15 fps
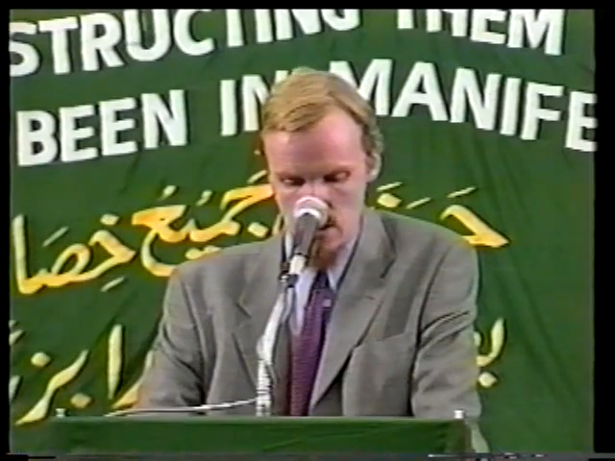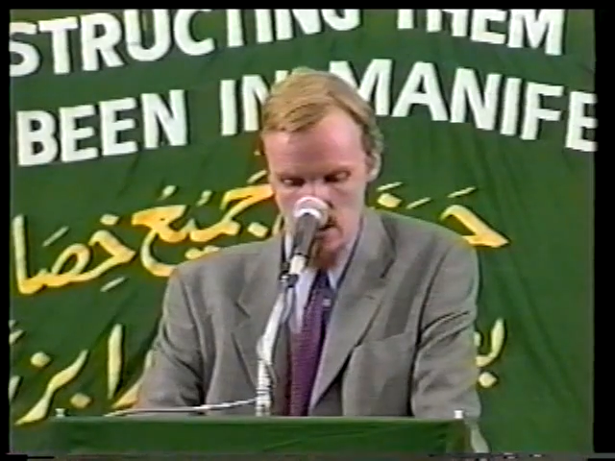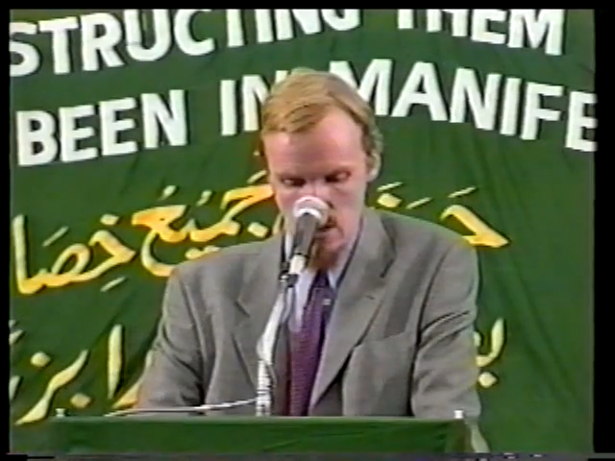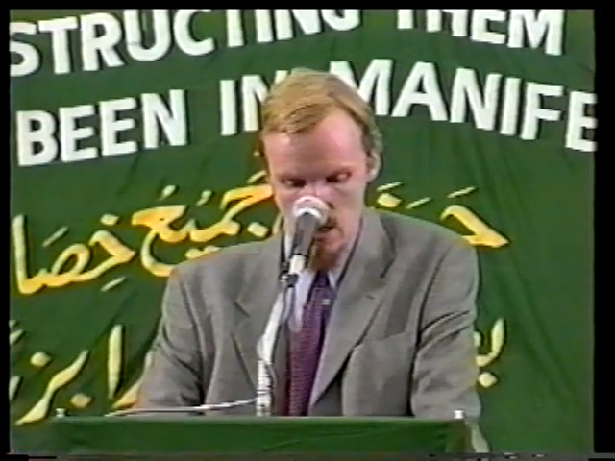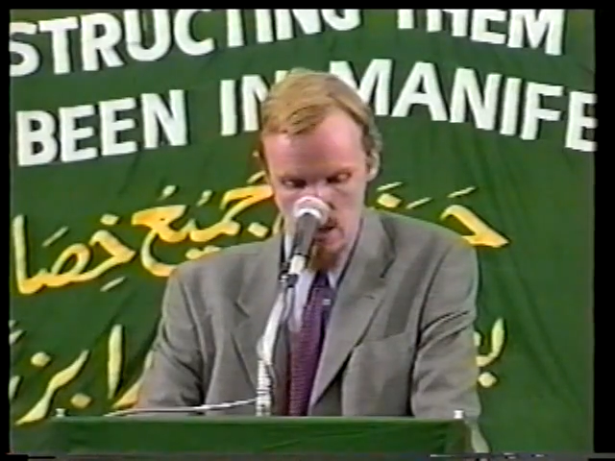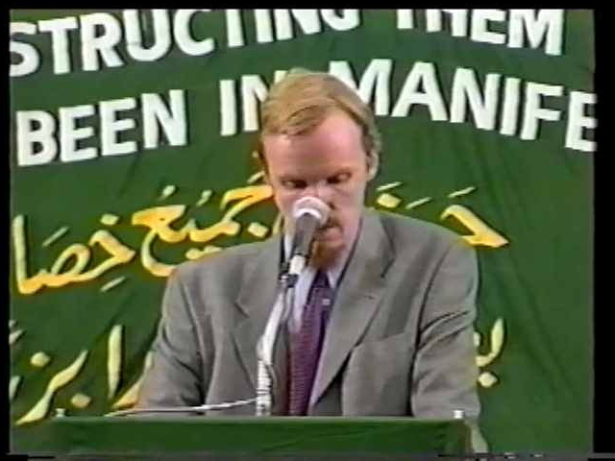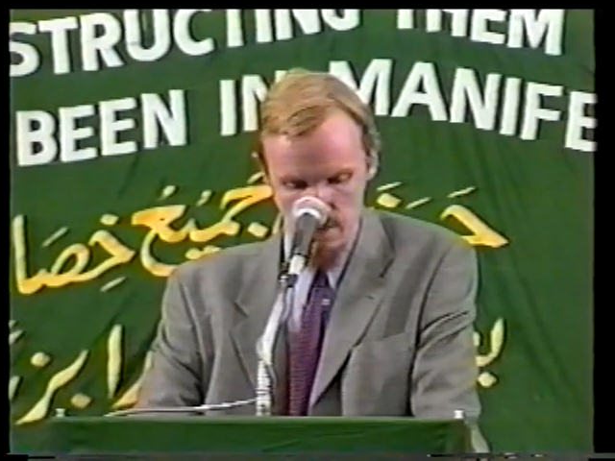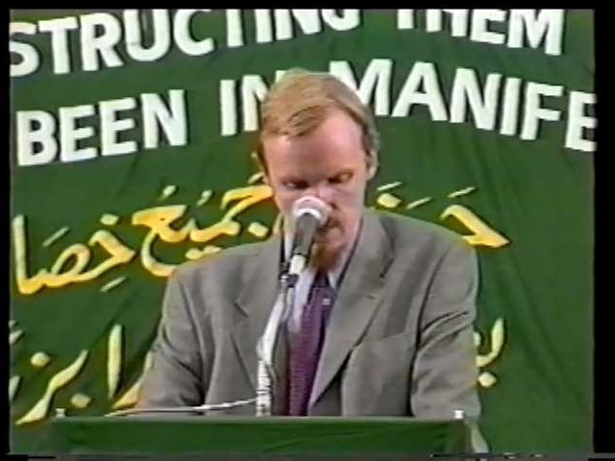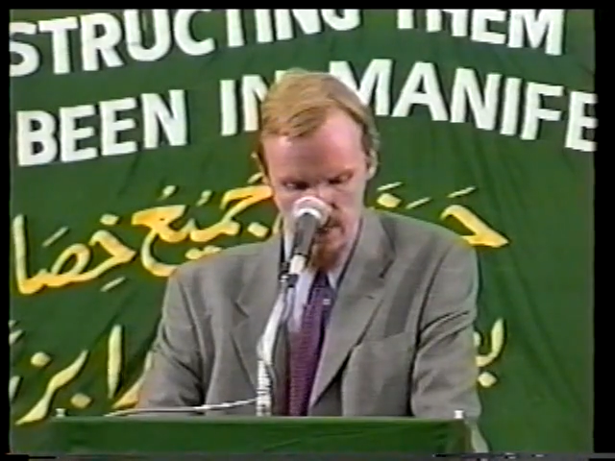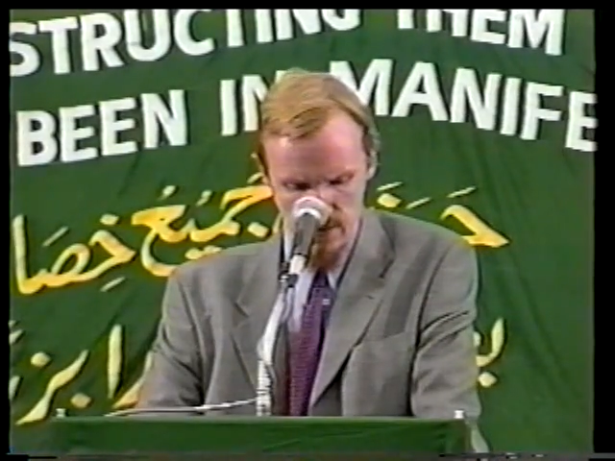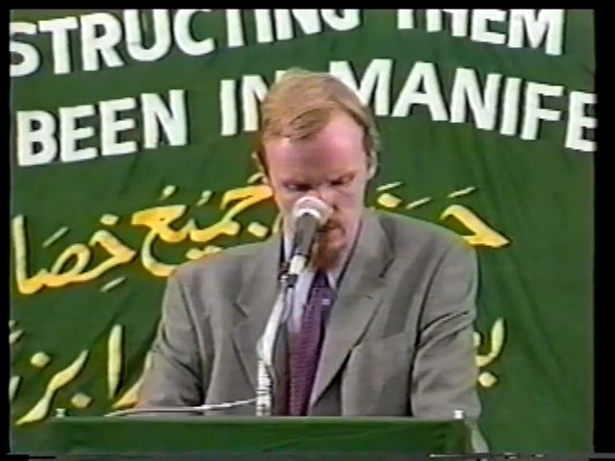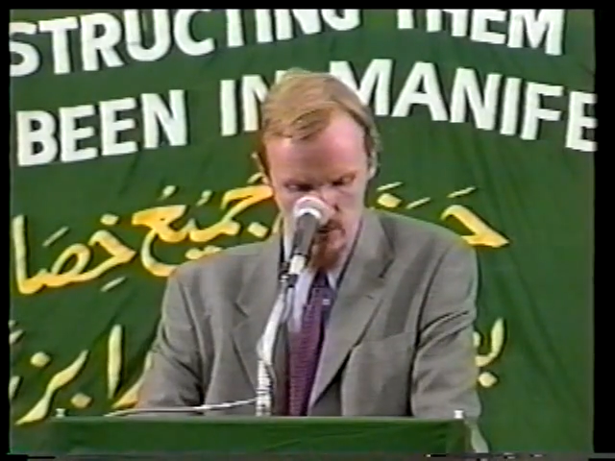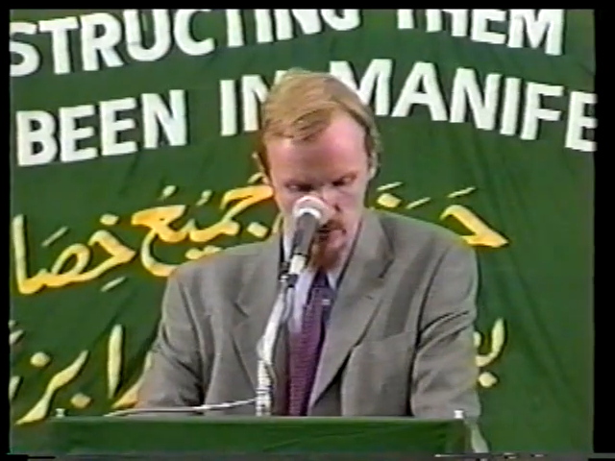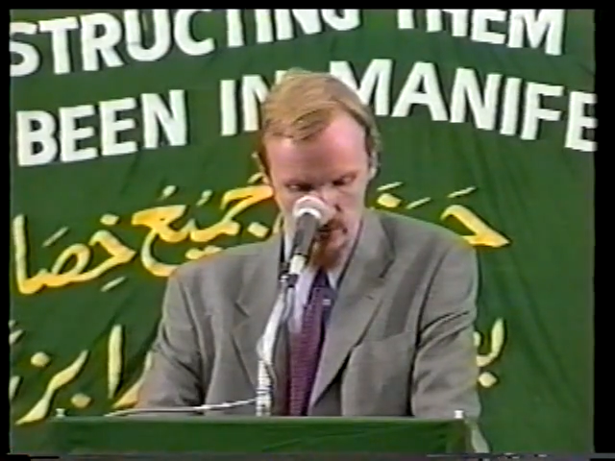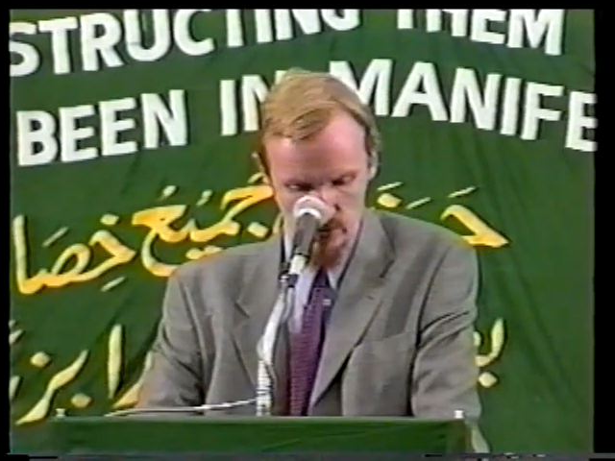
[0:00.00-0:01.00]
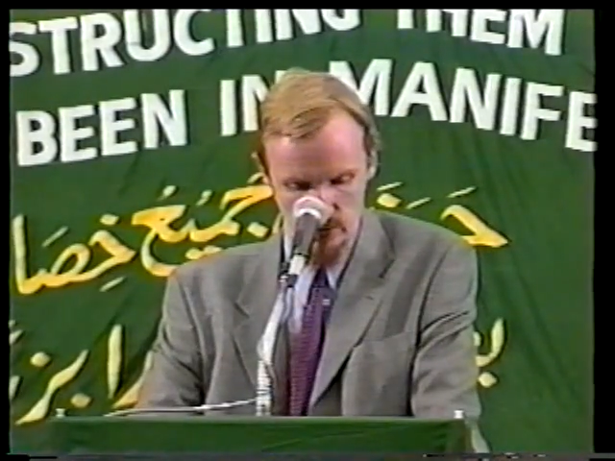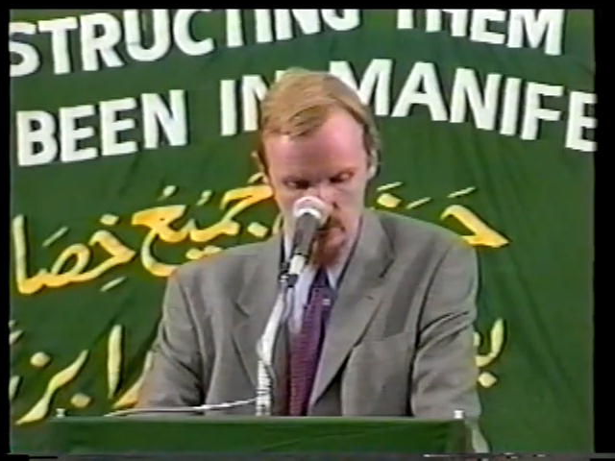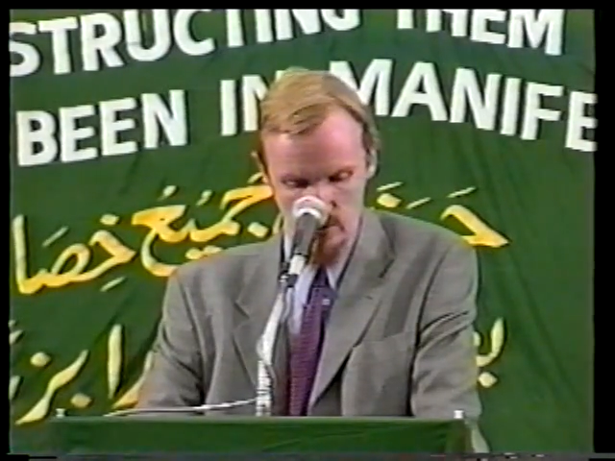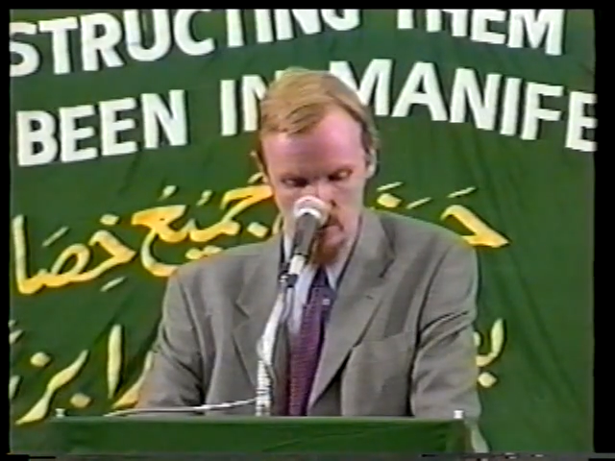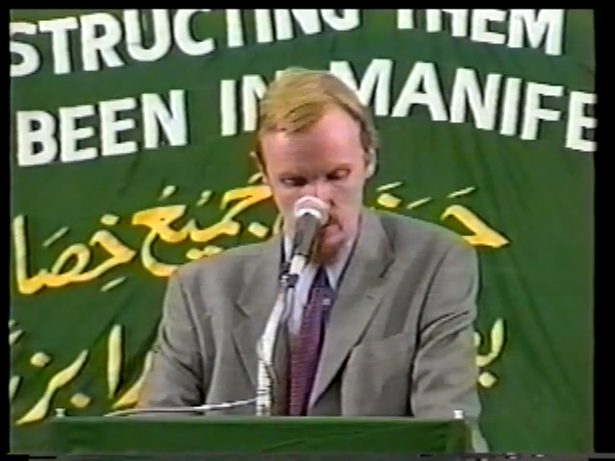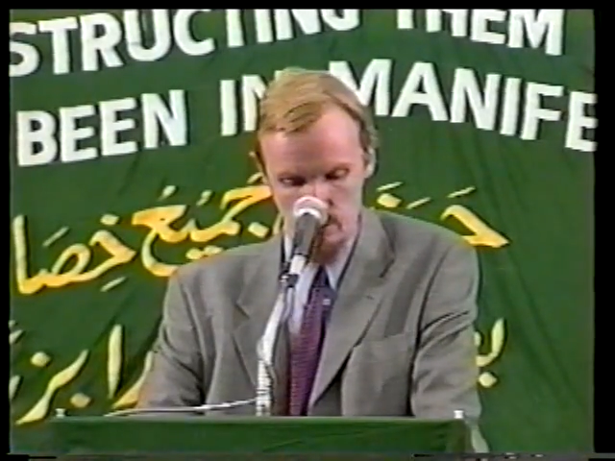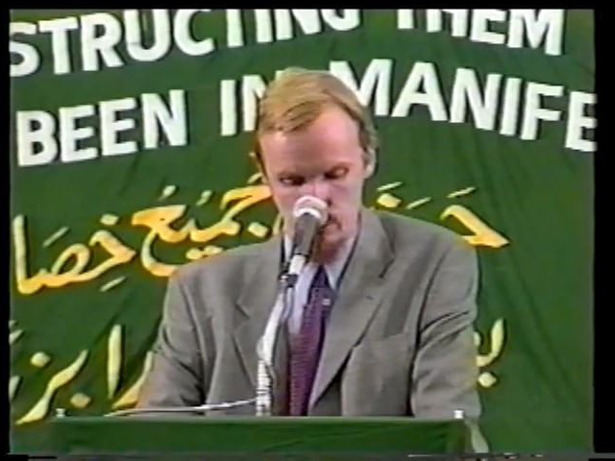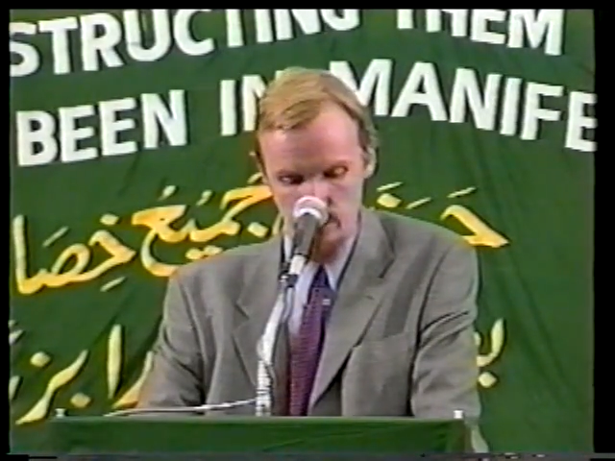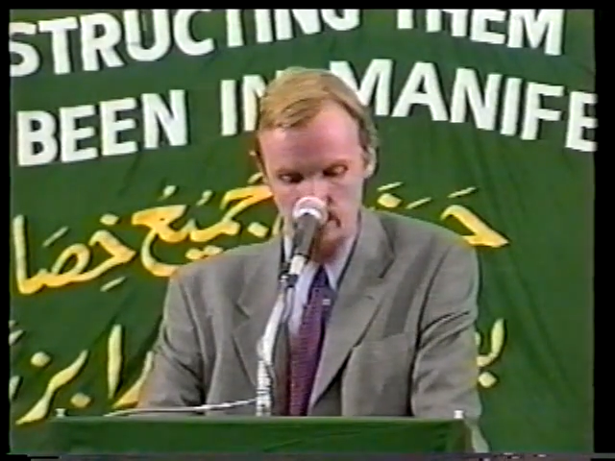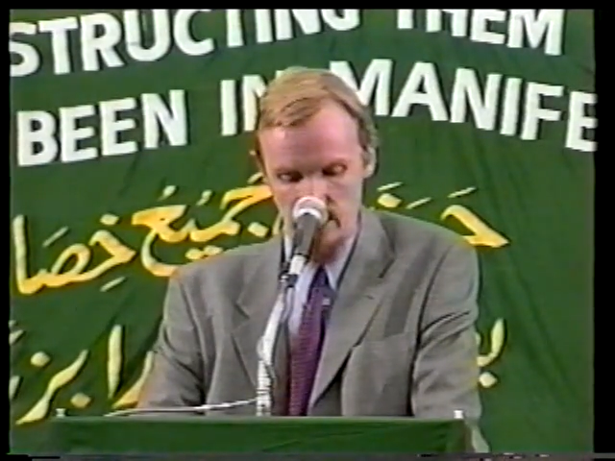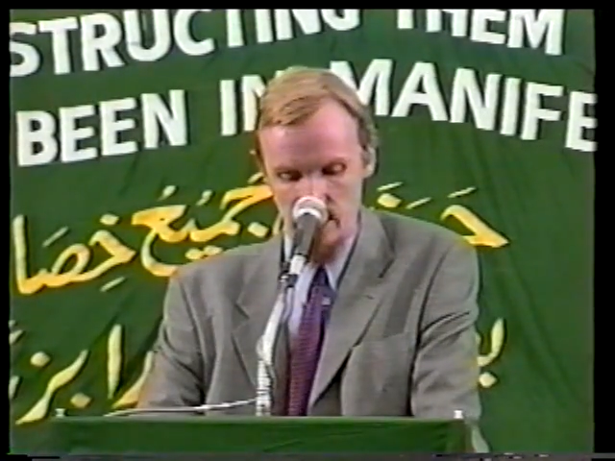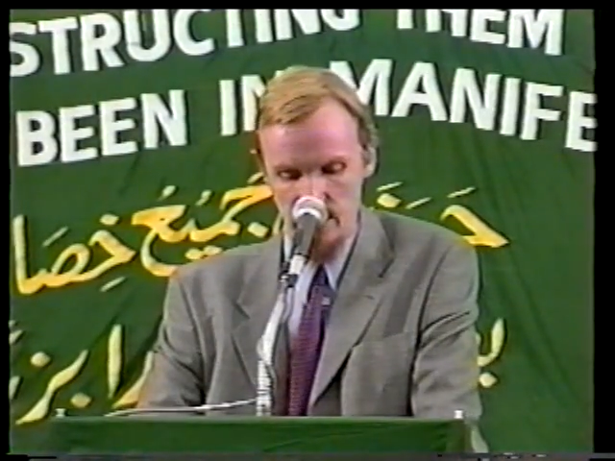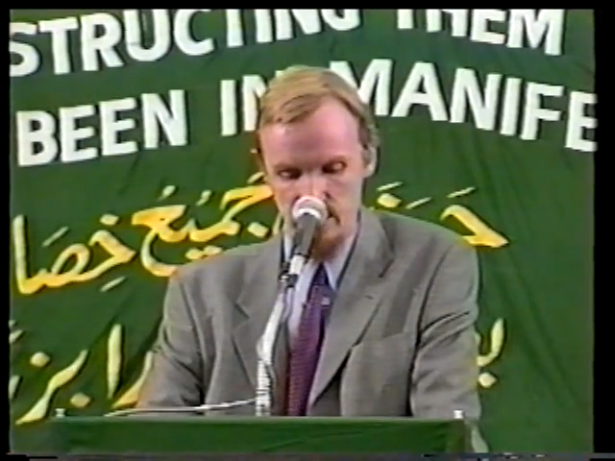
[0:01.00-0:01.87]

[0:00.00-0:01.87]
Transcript: The mosques can provide